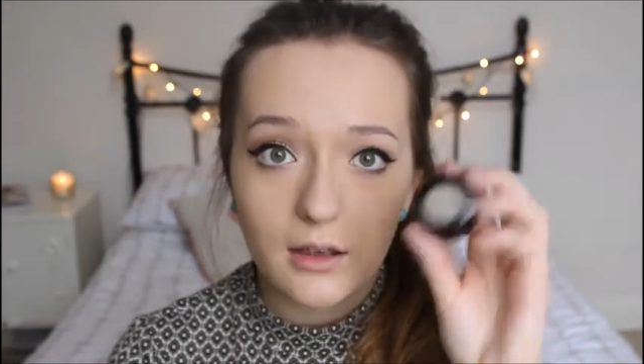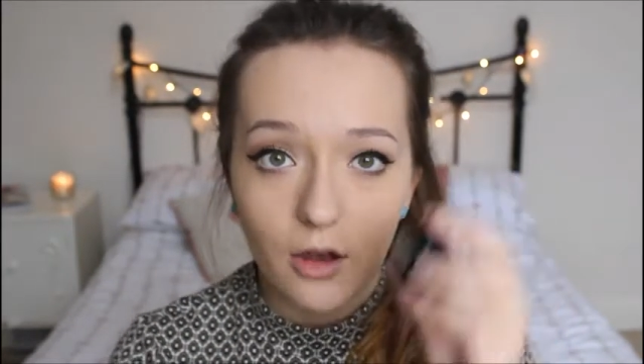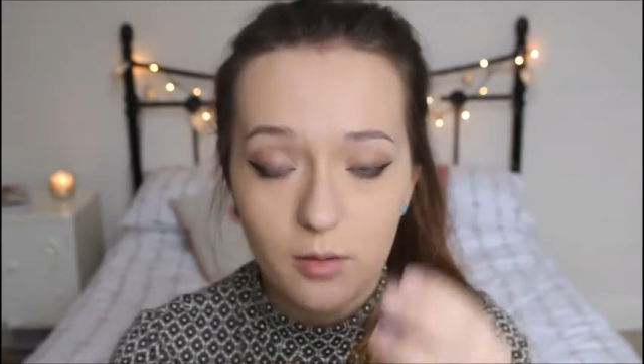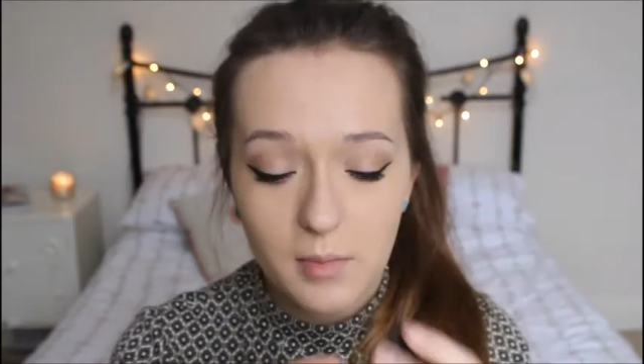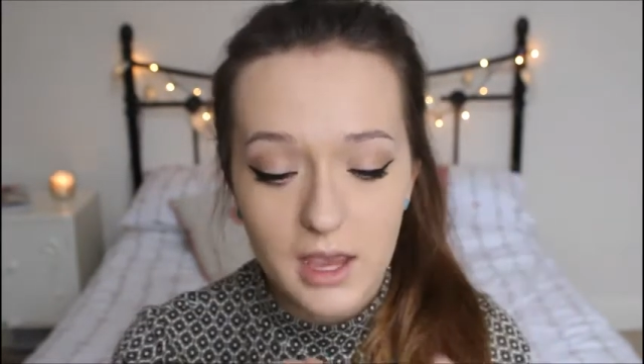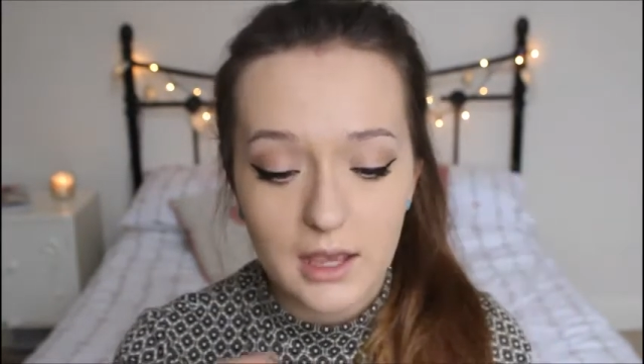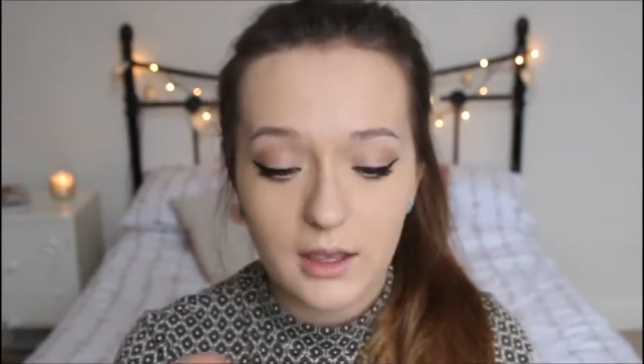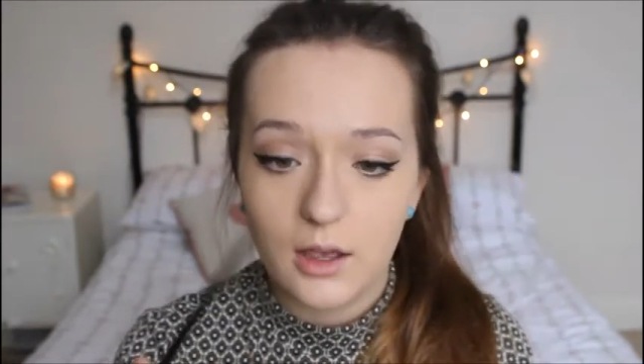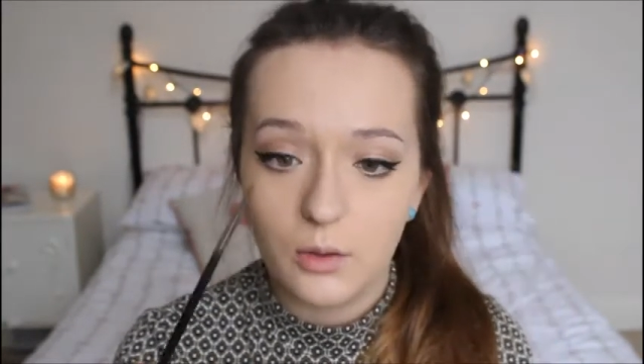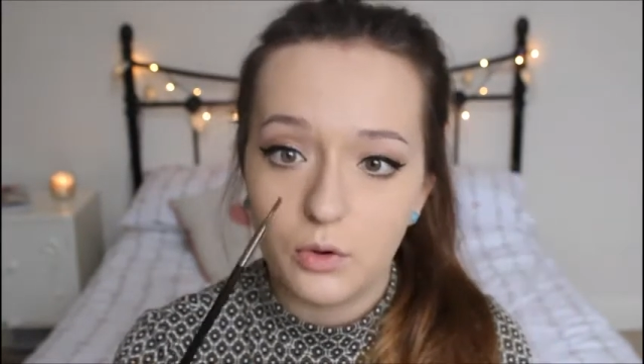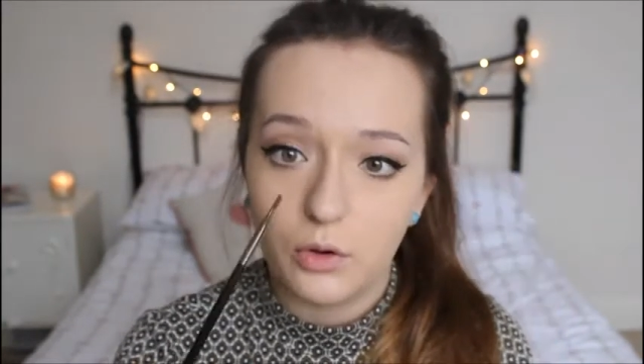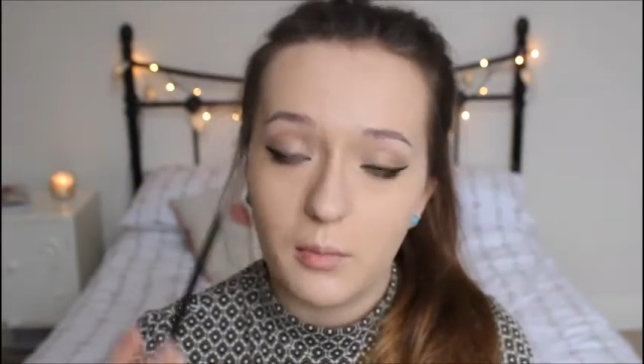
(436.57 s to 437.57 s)

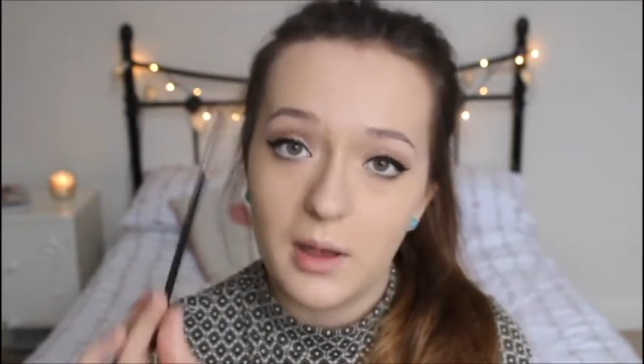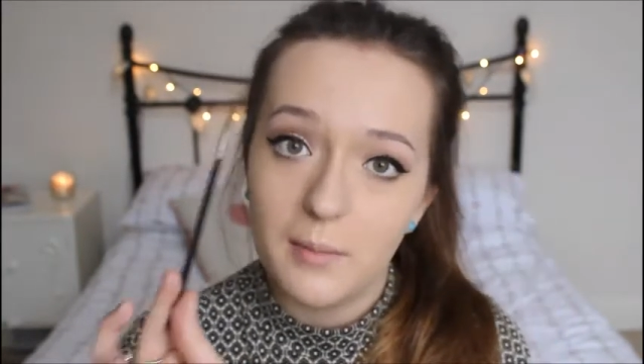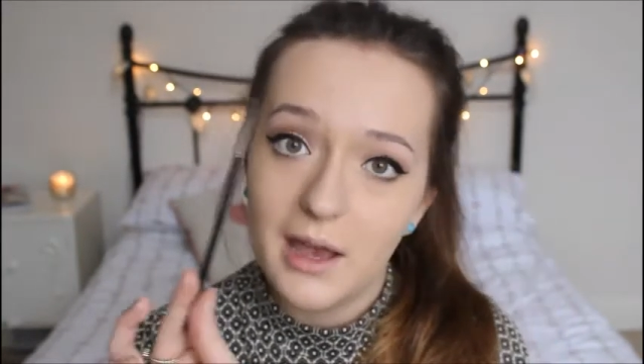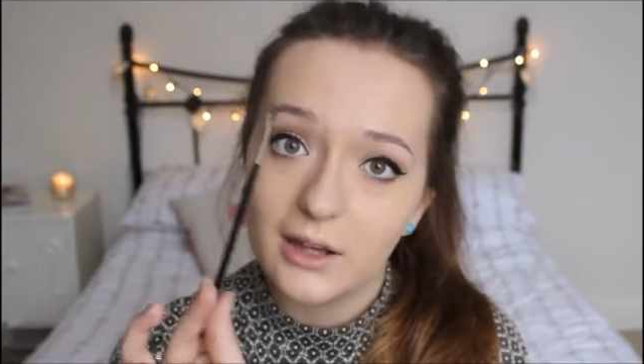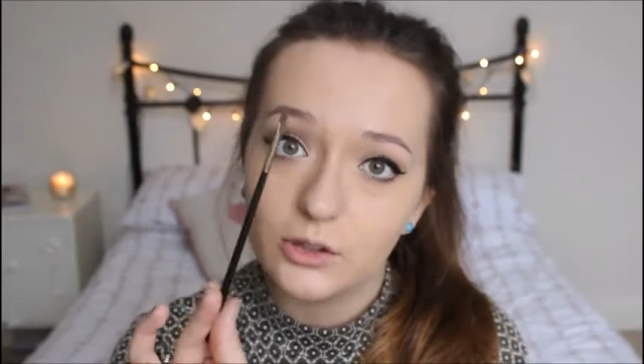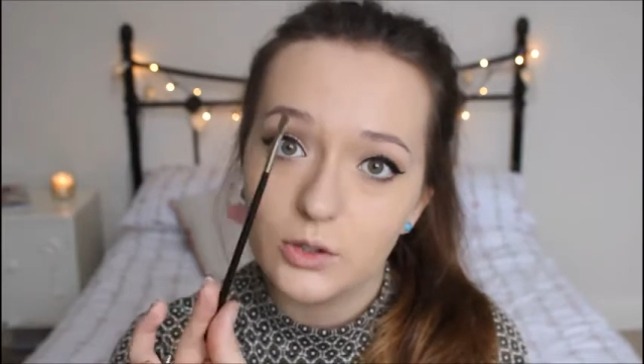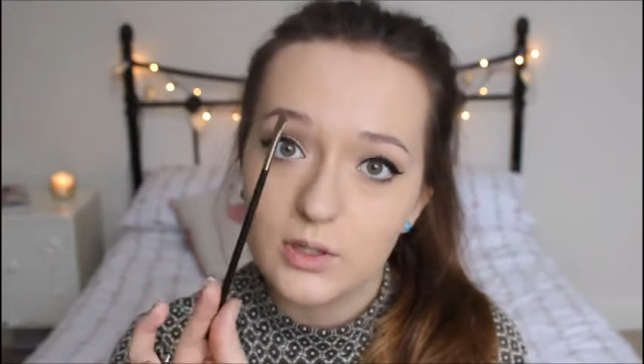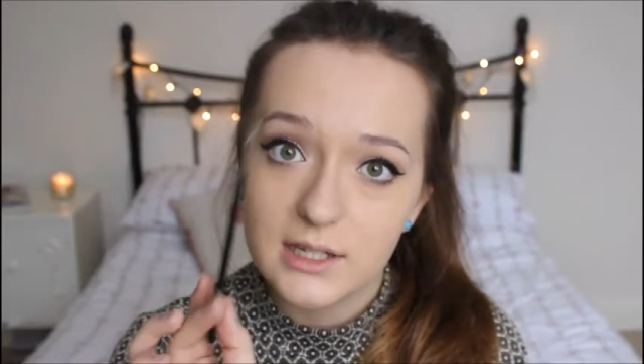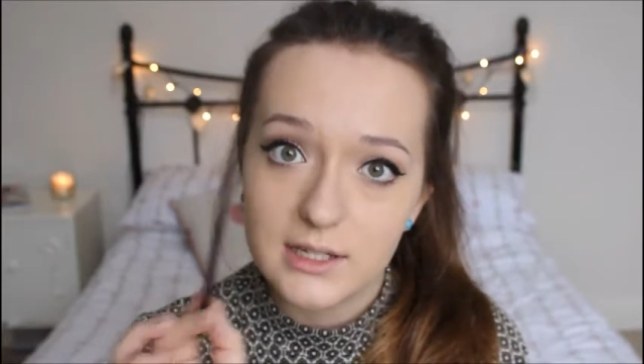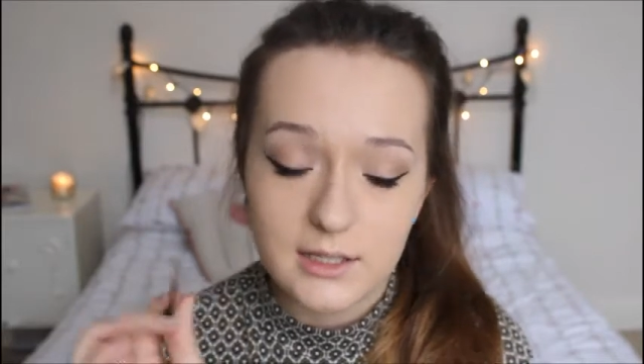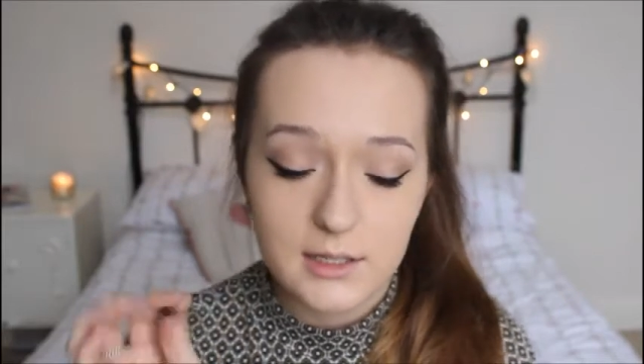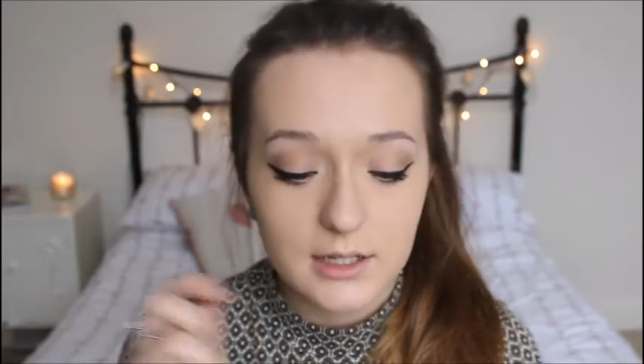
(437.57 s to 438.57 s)
Omega or my MAC
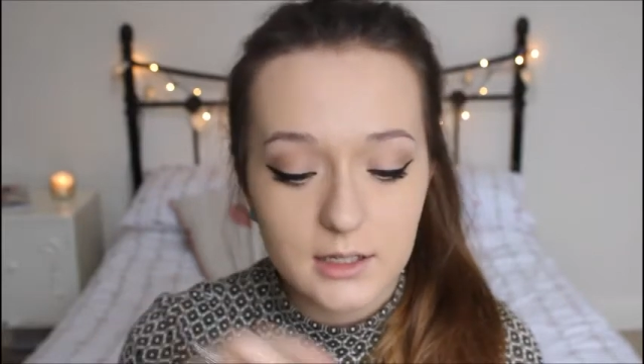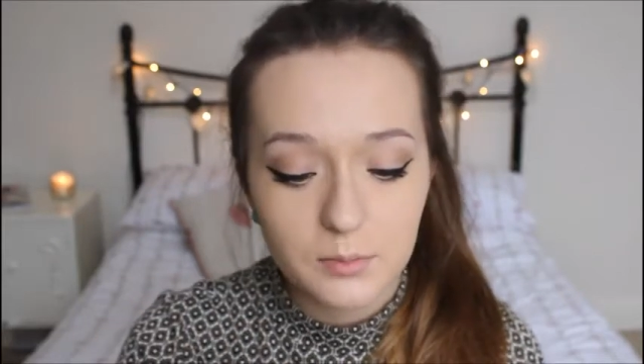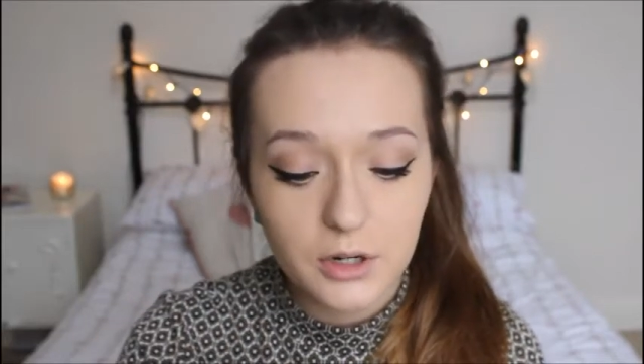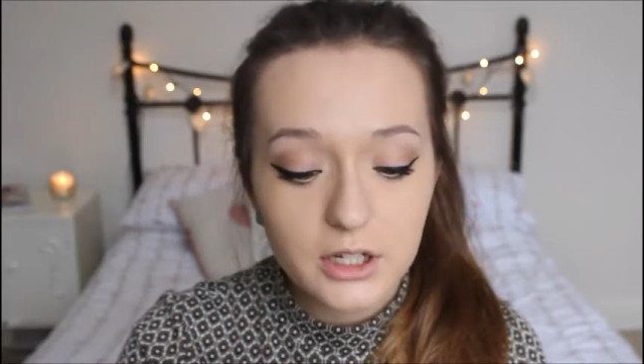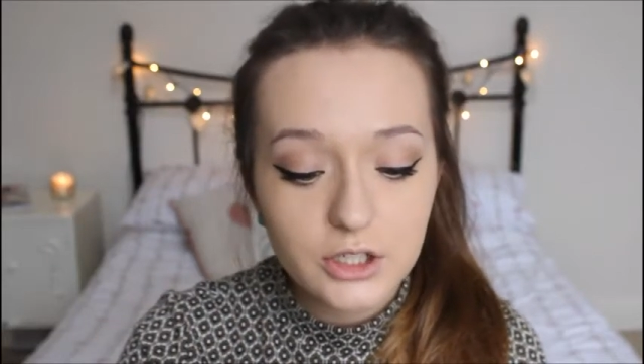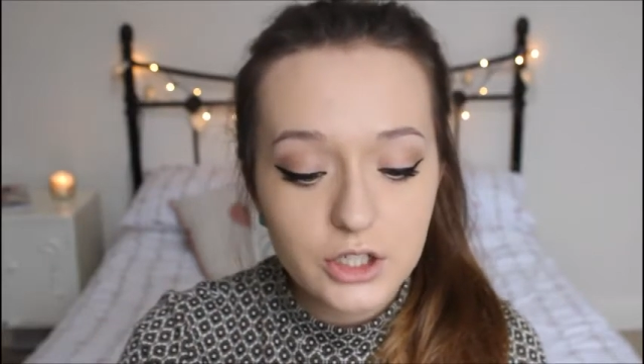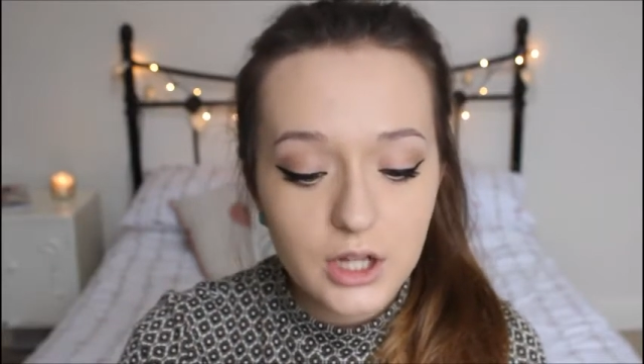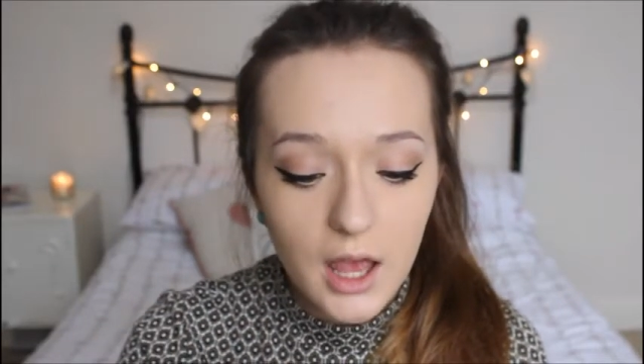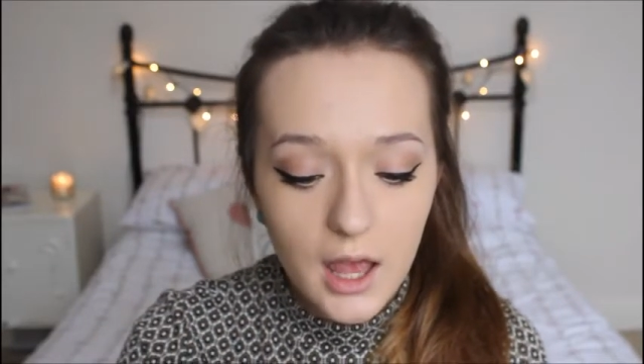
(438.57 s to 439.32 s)
266 brush,